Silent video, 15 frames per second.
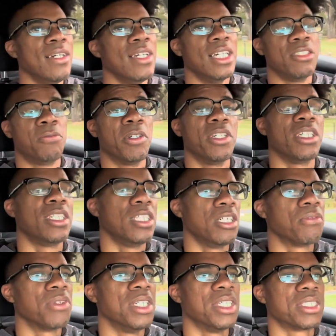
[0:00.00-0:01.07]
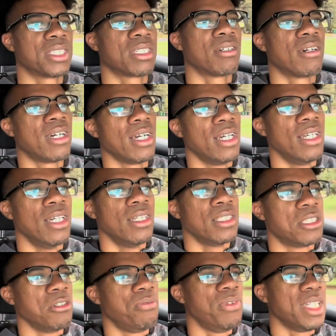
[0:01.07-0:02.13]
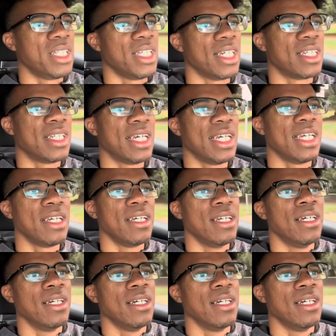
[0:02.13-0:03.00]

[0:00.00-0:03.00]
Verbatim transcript: That's very good for Instacart. $250 a day.